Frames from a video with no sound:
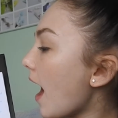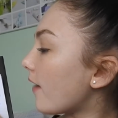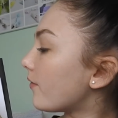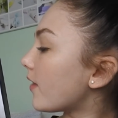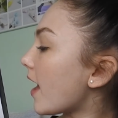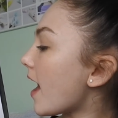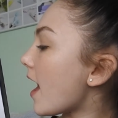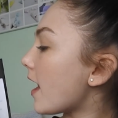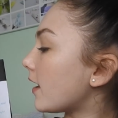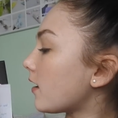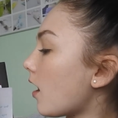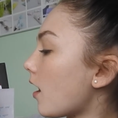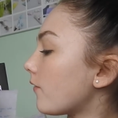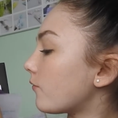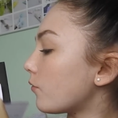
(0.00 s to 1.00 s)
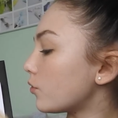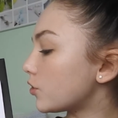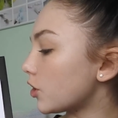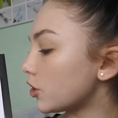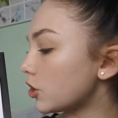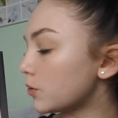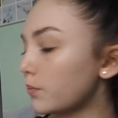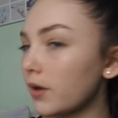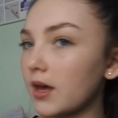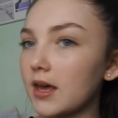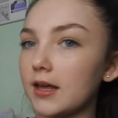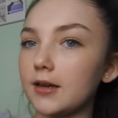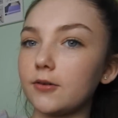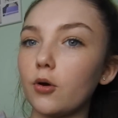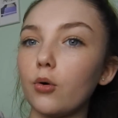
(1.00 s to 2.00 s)
And then I've also just put
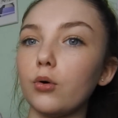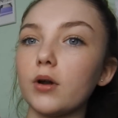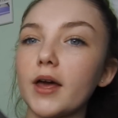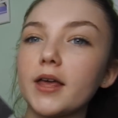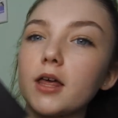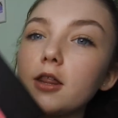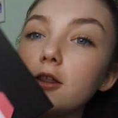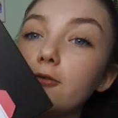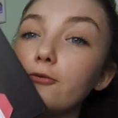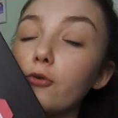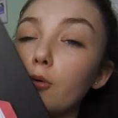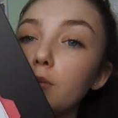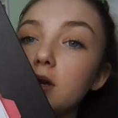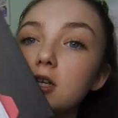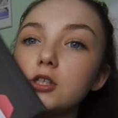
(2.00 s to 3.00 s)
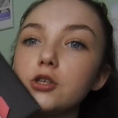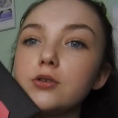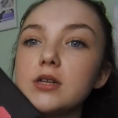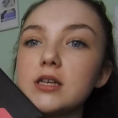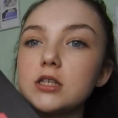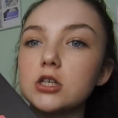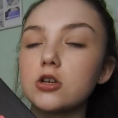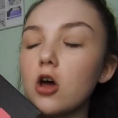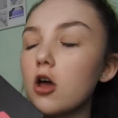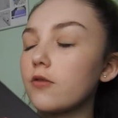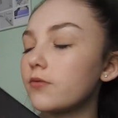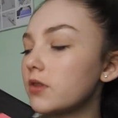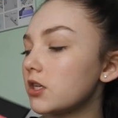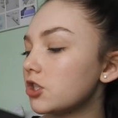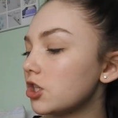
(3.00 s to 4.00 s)
in all like the formulas you need to
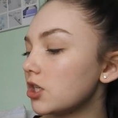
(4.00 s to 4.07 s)
know for the